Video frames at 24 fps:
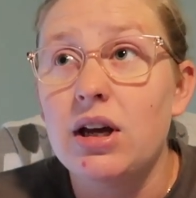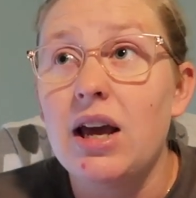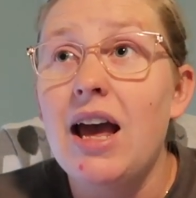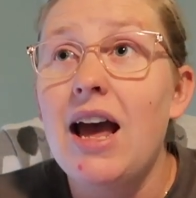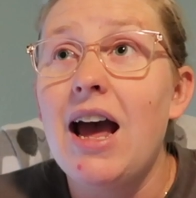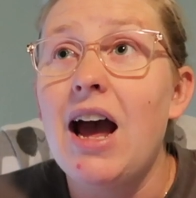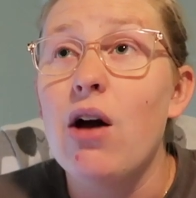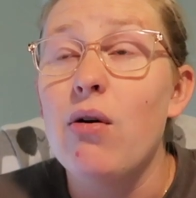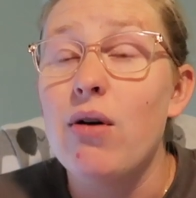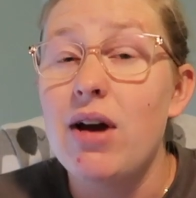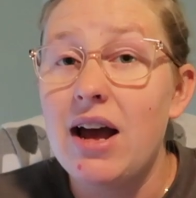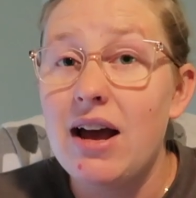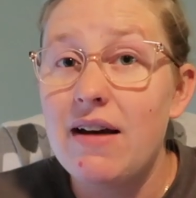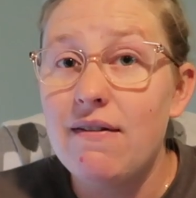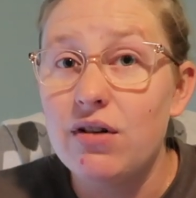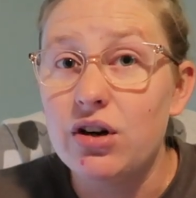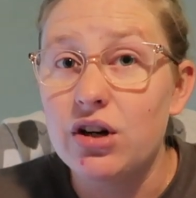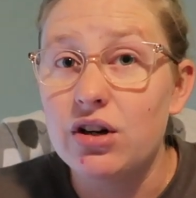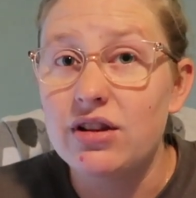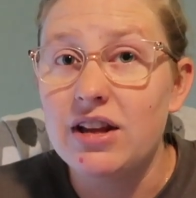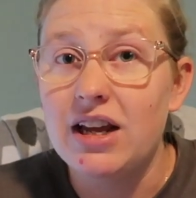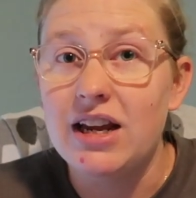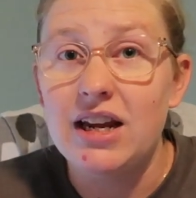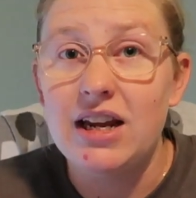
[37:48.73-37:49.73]

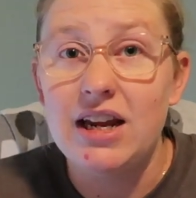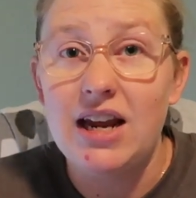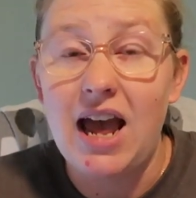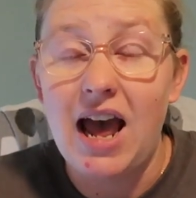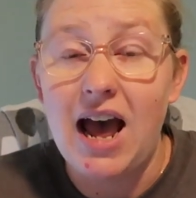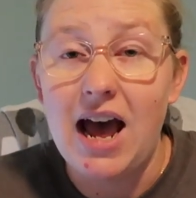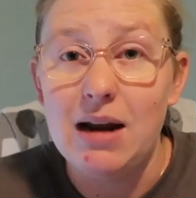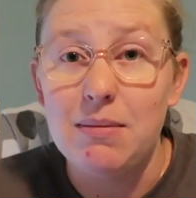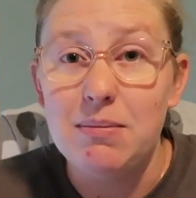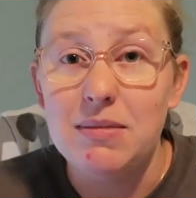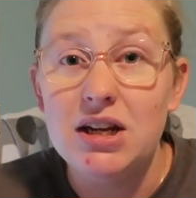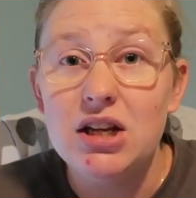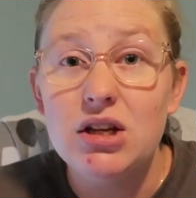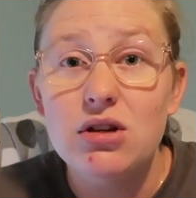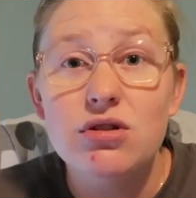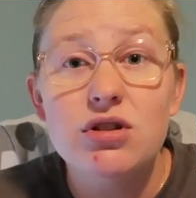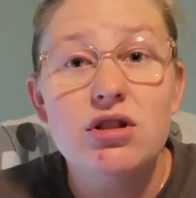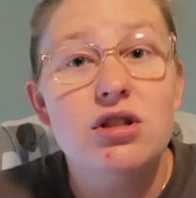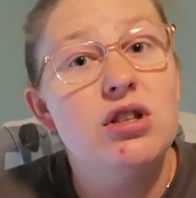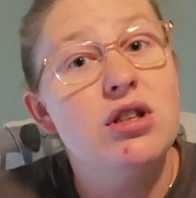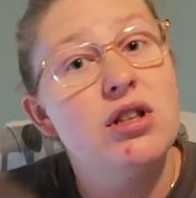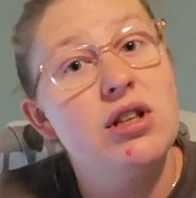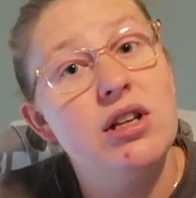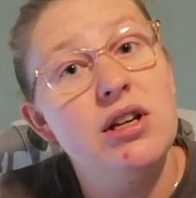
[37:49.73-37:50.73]
However, they had me
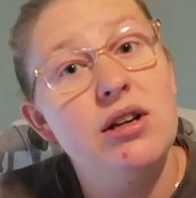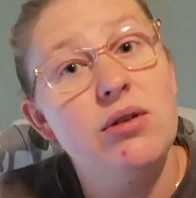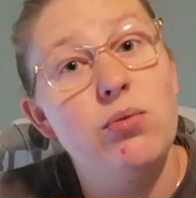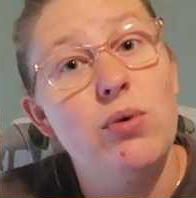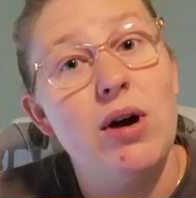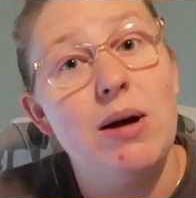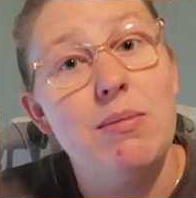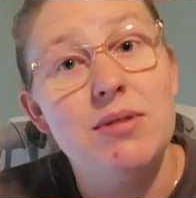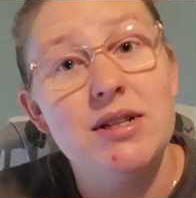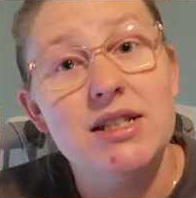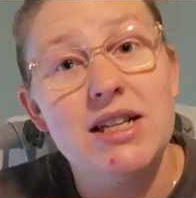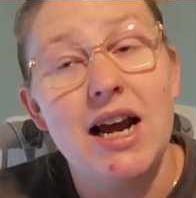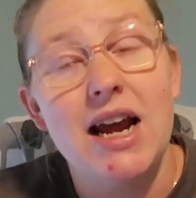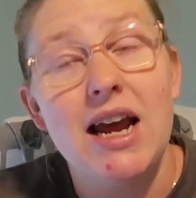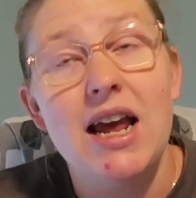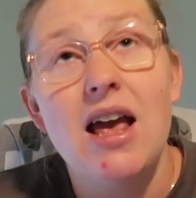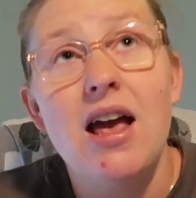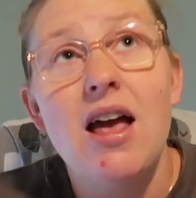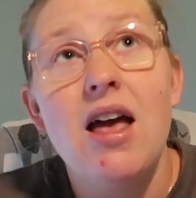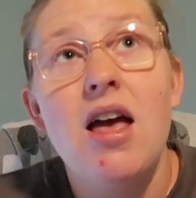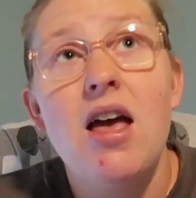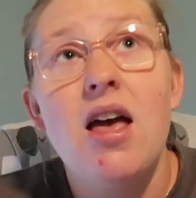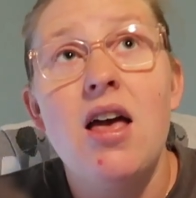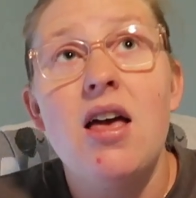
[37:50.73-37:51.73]
use the website,
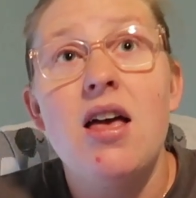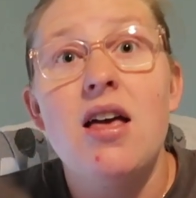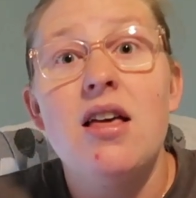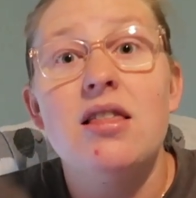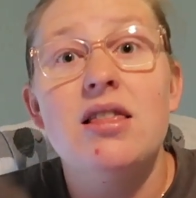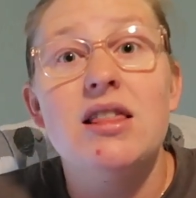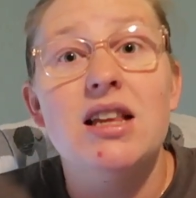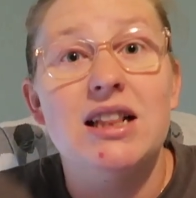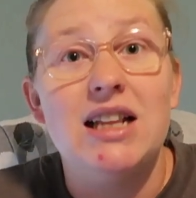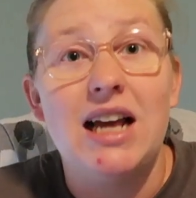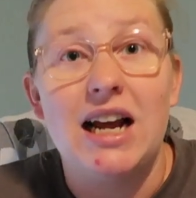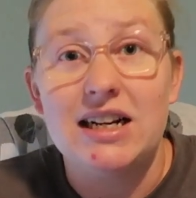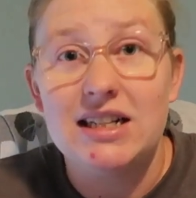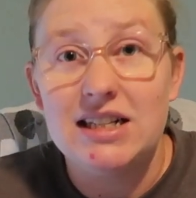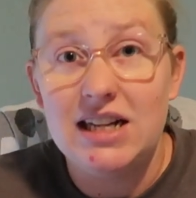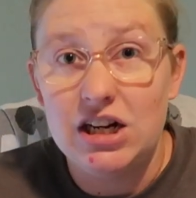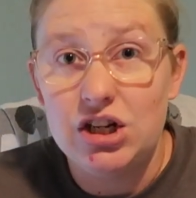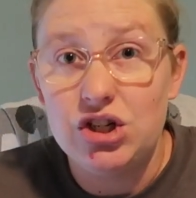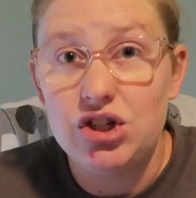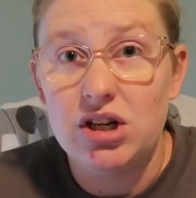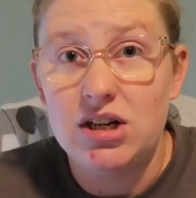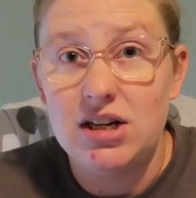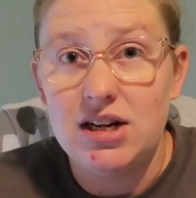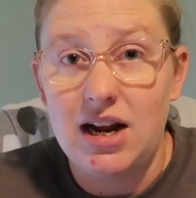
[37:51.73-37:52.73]
the
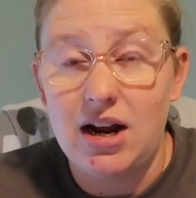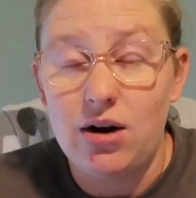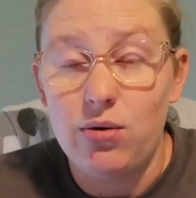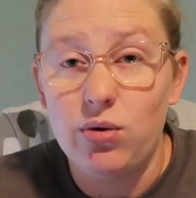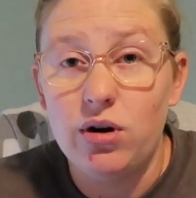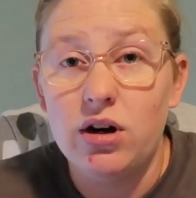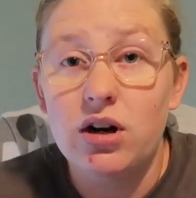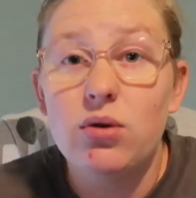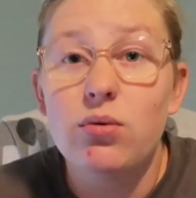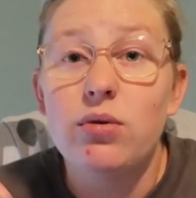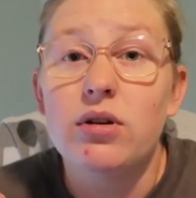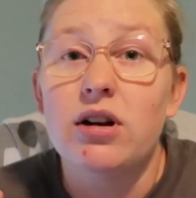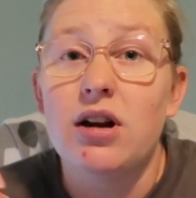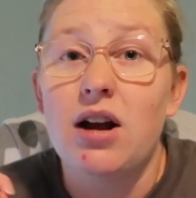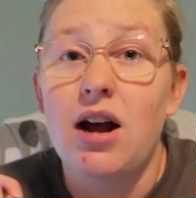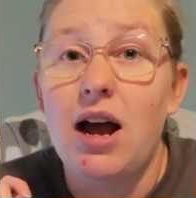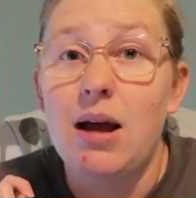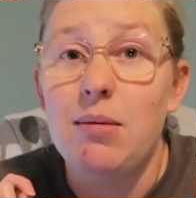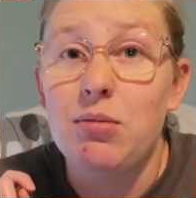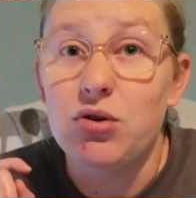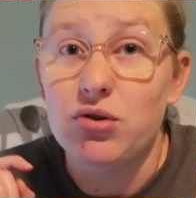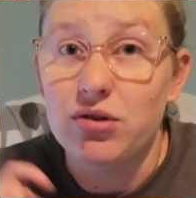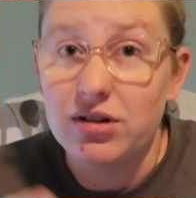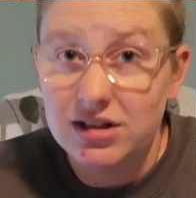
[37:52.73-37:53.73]
Lactation Network, what
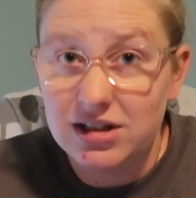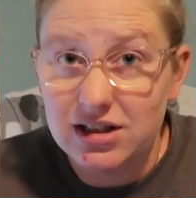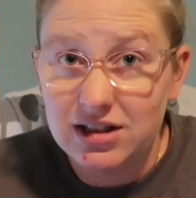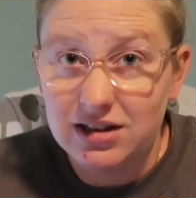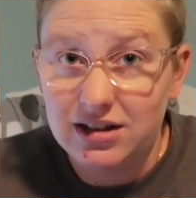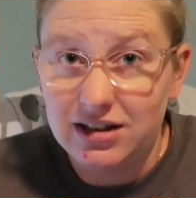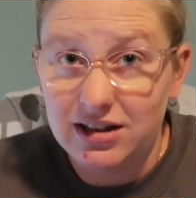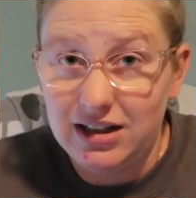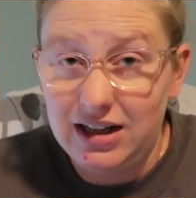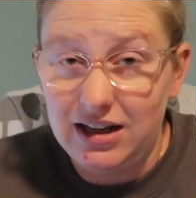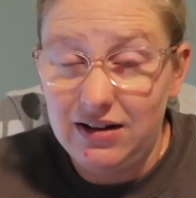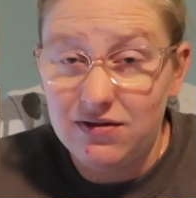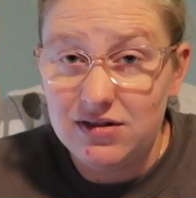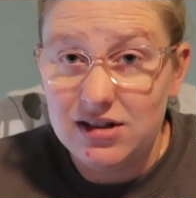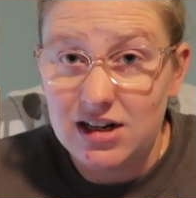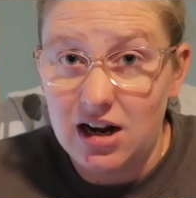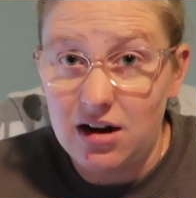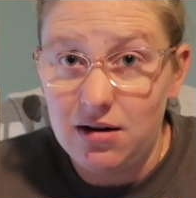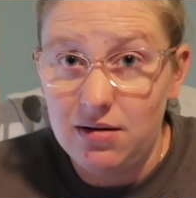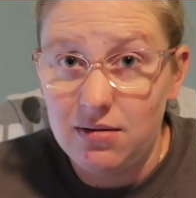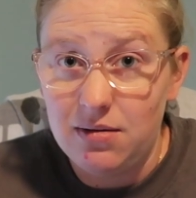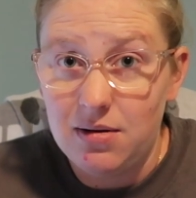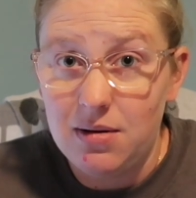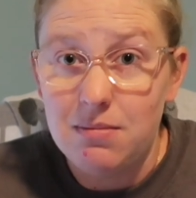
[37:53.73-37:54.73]
I'm going to leave
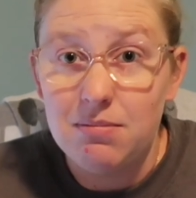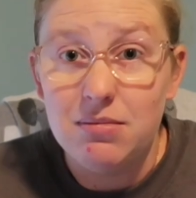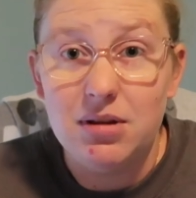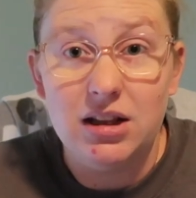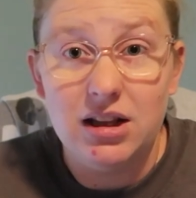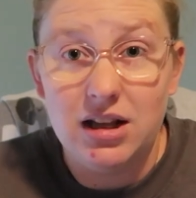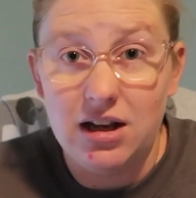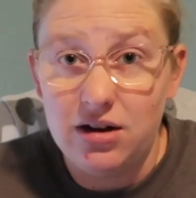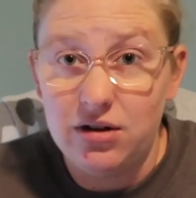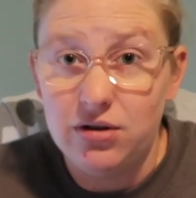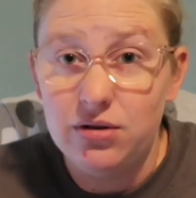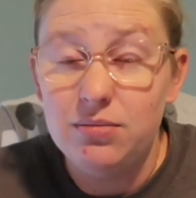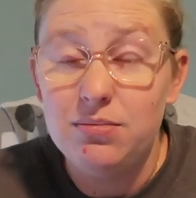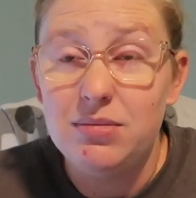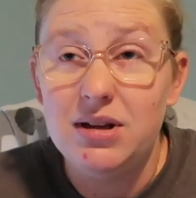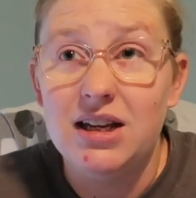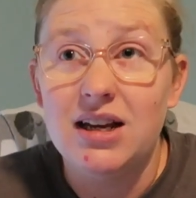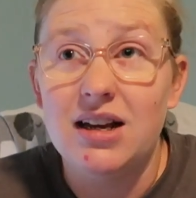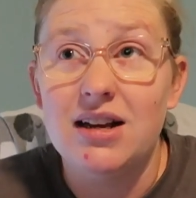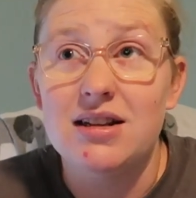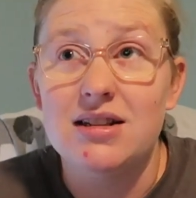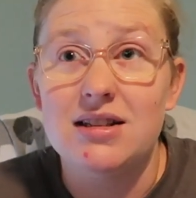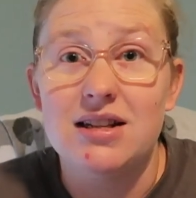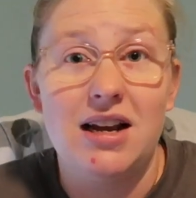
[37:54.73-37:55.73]
down below
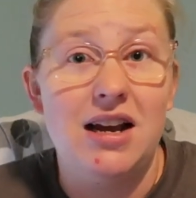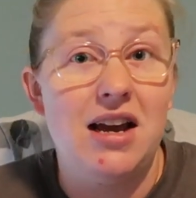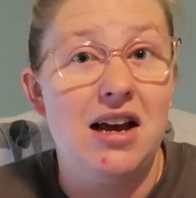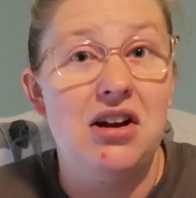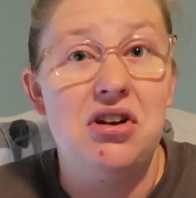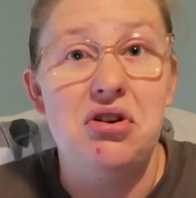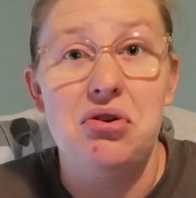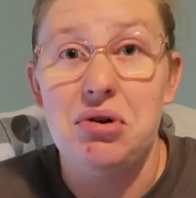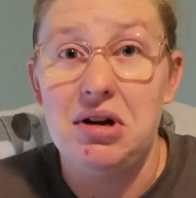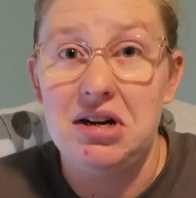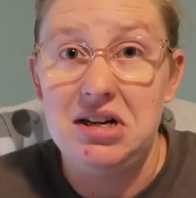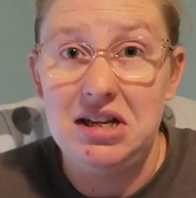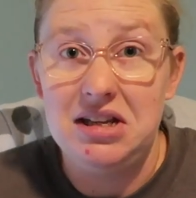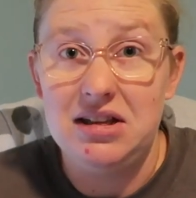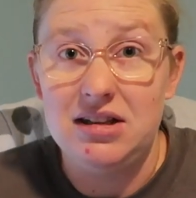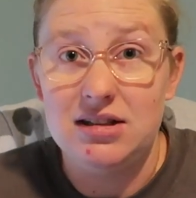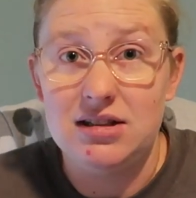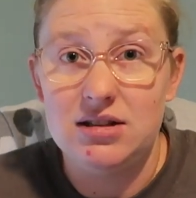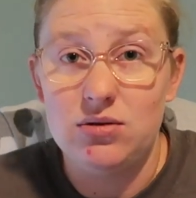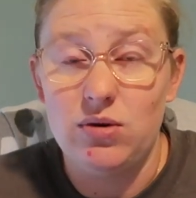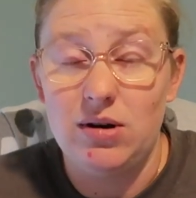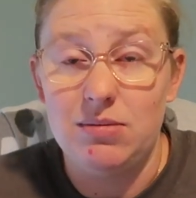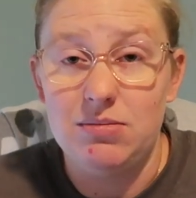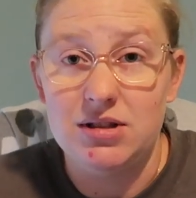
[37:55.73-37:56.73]
because I had no idea
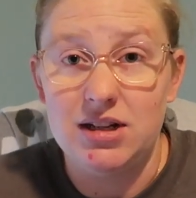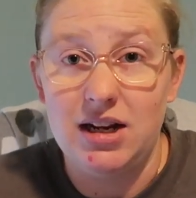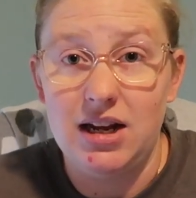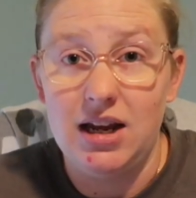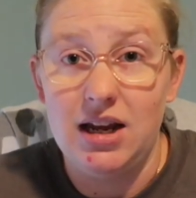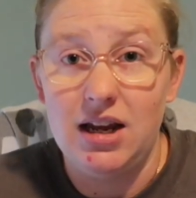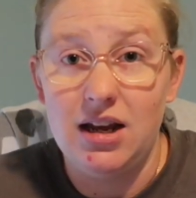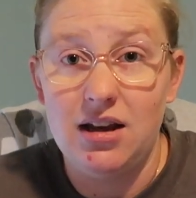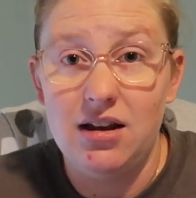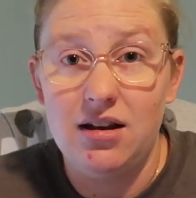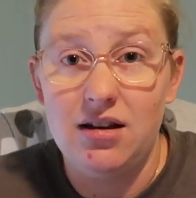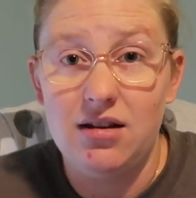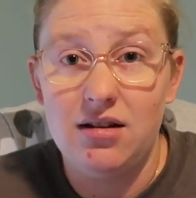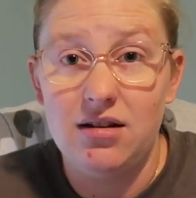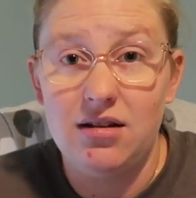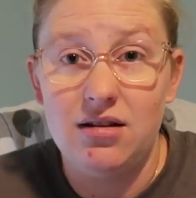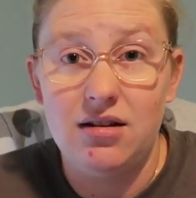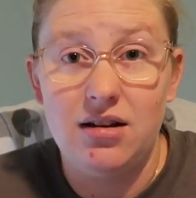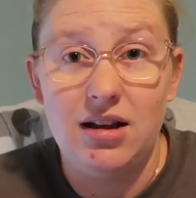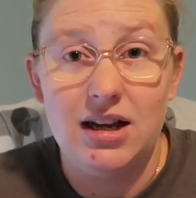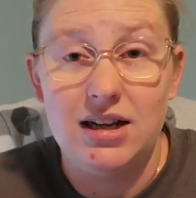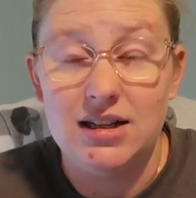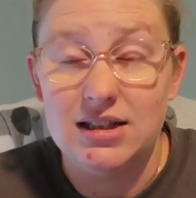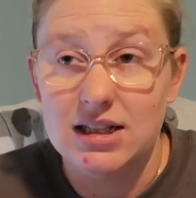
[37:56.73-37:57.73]
this website
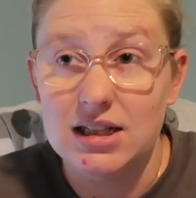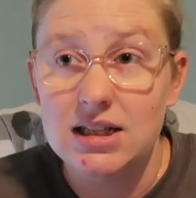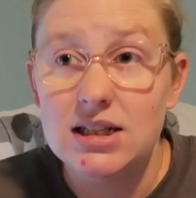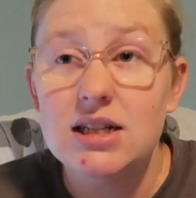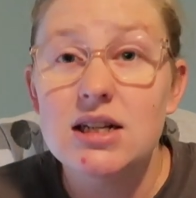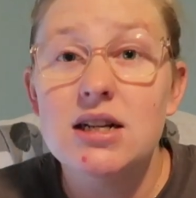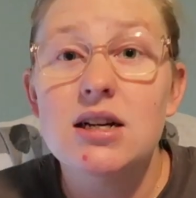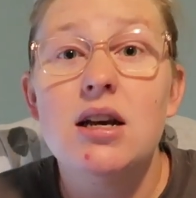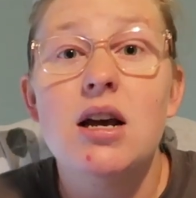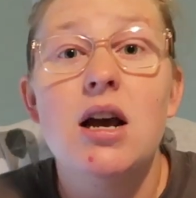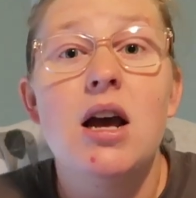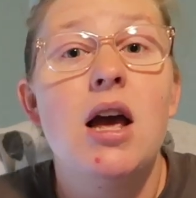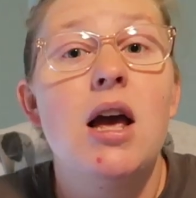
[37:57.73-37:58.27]
existed.